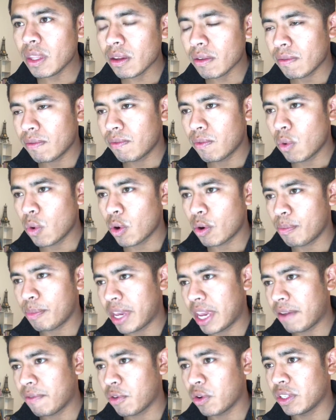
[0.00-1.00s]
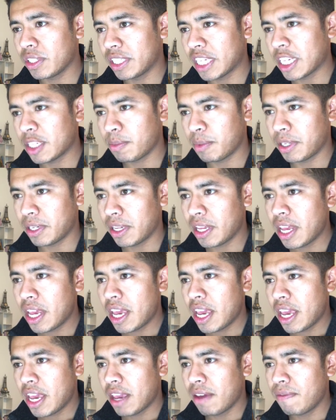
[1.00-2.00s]
4, behavioral assessment,
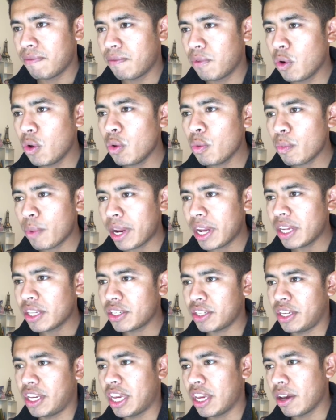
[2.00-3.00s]
a full range